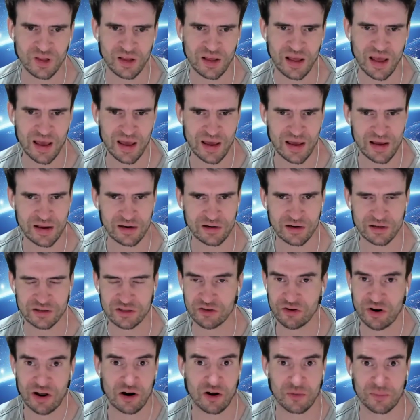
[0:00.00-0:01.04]
And it's a
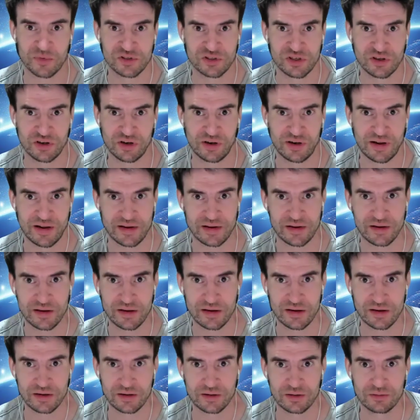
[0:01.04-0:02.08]
great opportunity
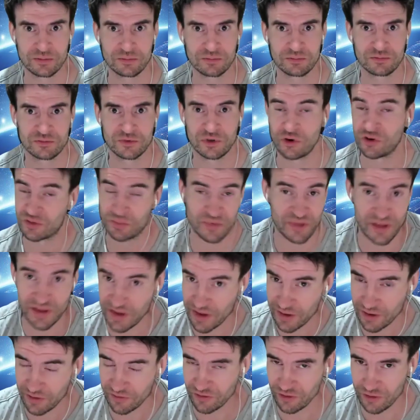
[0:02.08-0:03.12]
to do some
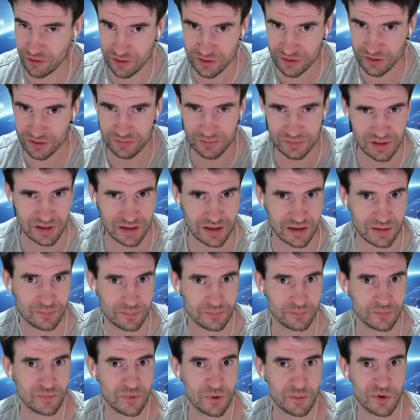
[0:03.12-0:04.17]
thinking, of course,
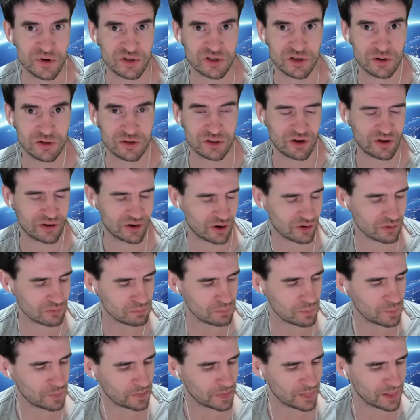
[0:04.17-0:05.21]
on what else going
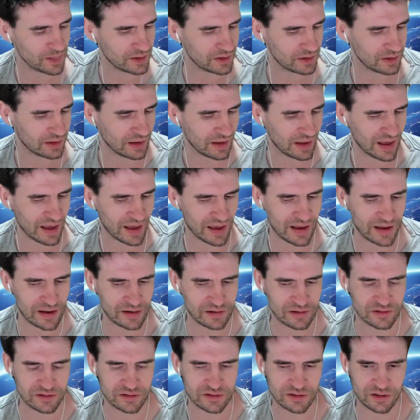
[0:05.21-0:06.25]
on.
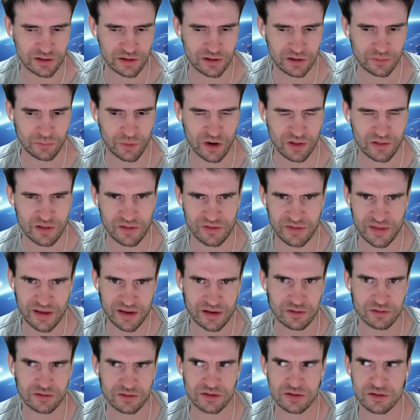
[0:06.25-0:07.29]
And one of the
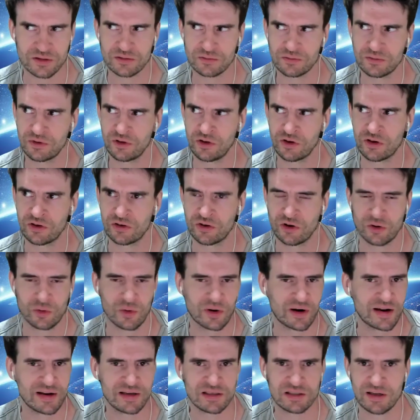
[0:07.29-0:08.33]
things you can do
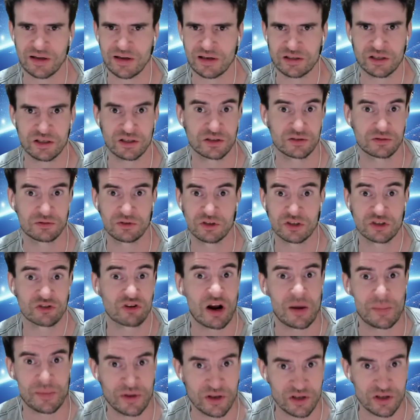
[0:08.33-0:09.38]
quite easily is just
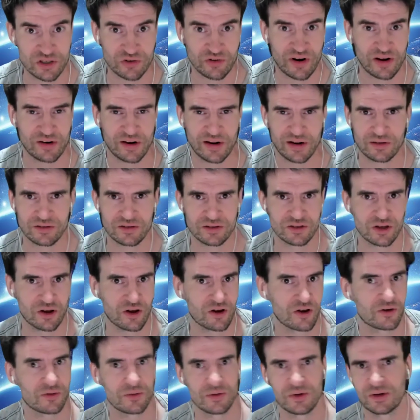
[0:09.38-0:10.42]
describing your surroundings.
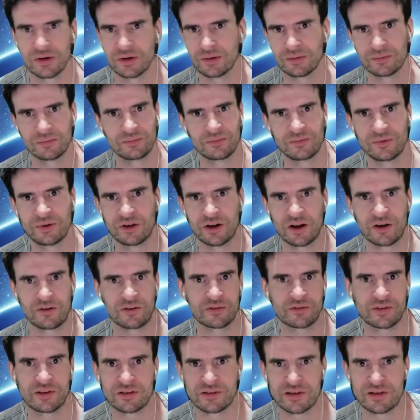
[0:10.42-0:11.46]
So,
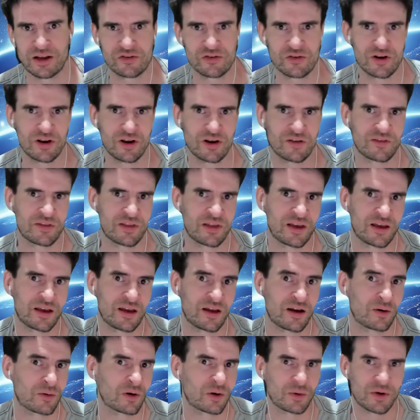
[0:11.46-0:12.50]
there's that tree over
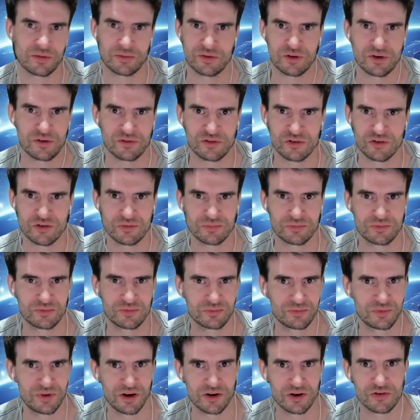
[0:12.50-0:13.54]
there. I wonder what sort of
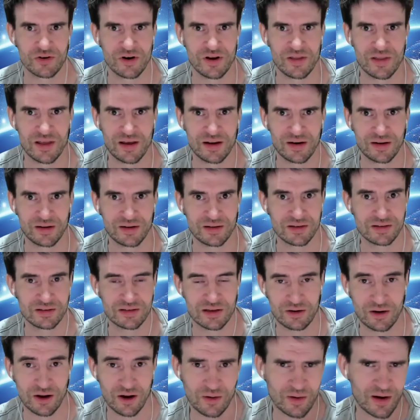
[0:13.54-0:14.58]
tree that is.
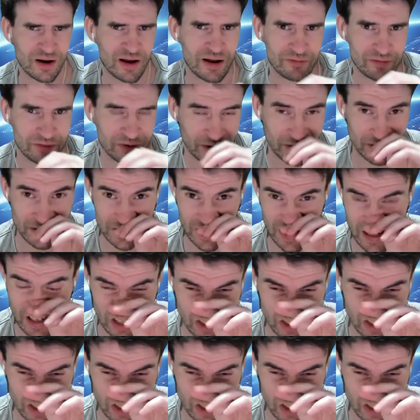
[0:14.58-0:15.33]
And I haven't noticed that